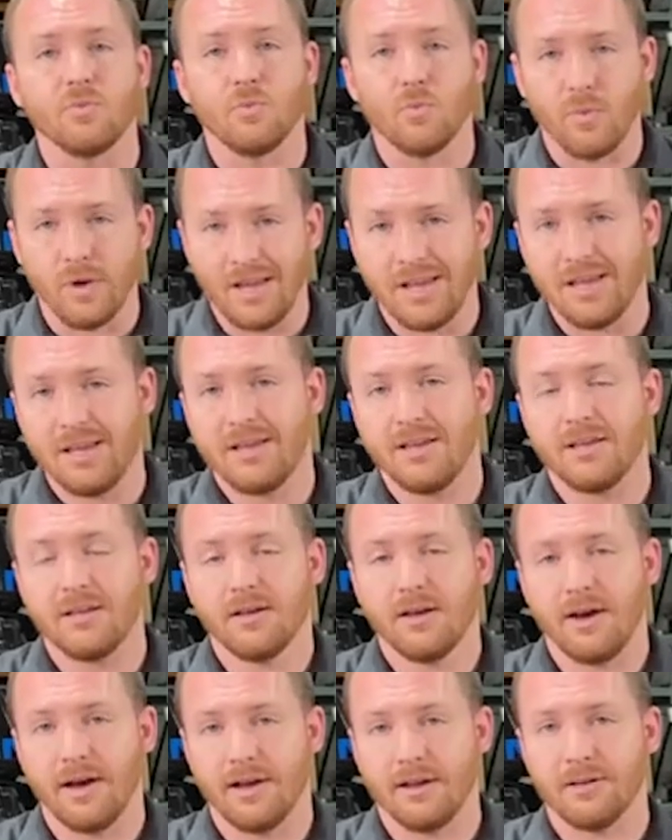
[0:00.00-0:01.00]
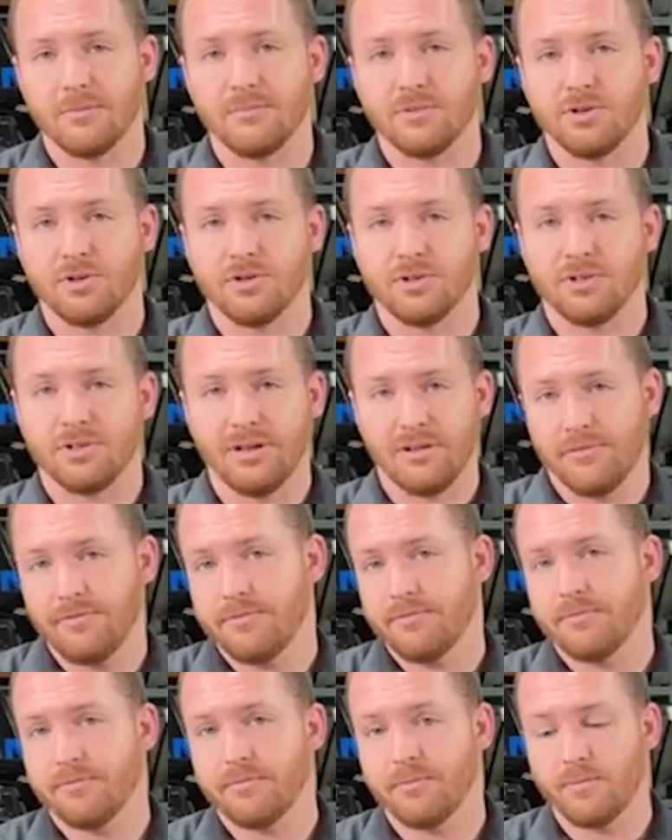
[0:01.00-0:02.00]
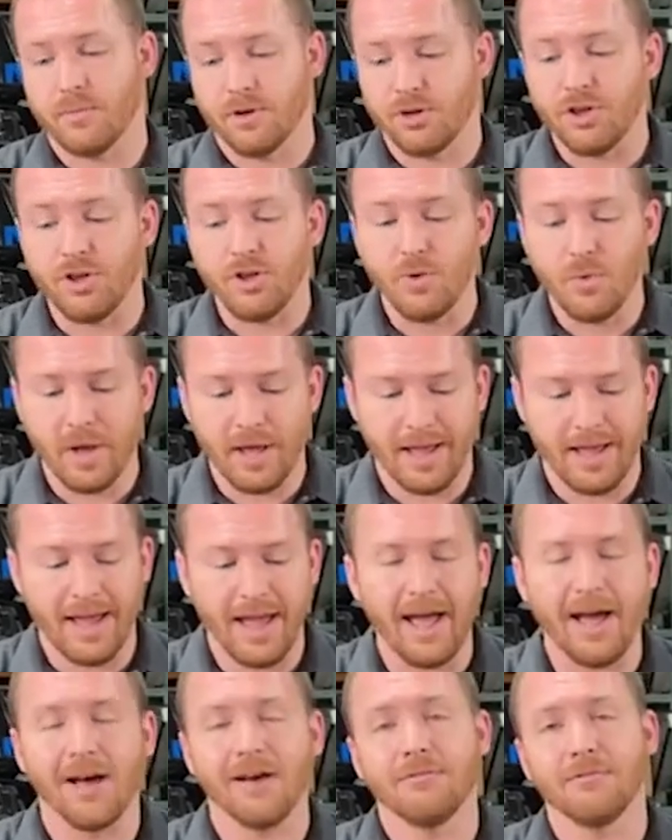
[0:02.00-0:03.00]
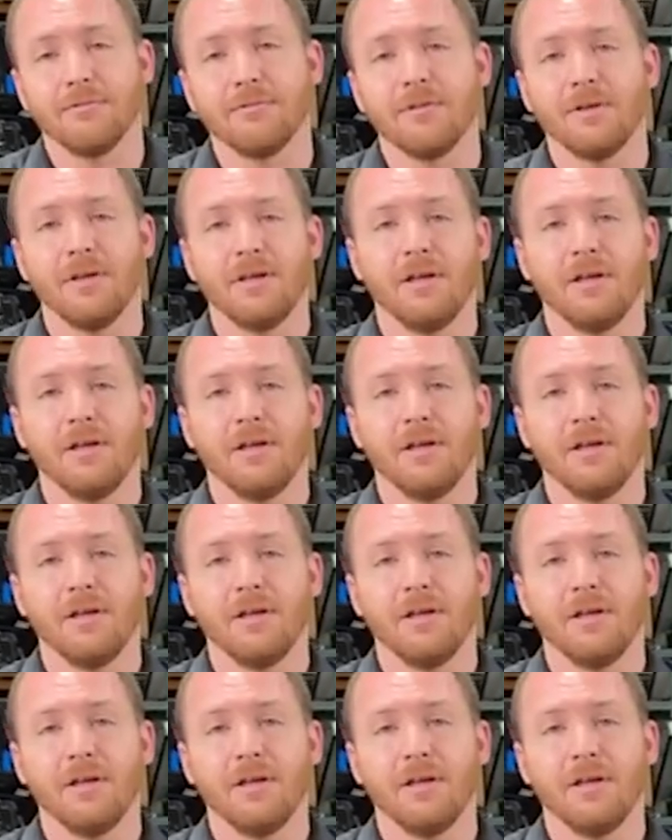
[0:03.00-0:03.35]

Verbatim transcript: weigh items yourself, what you have,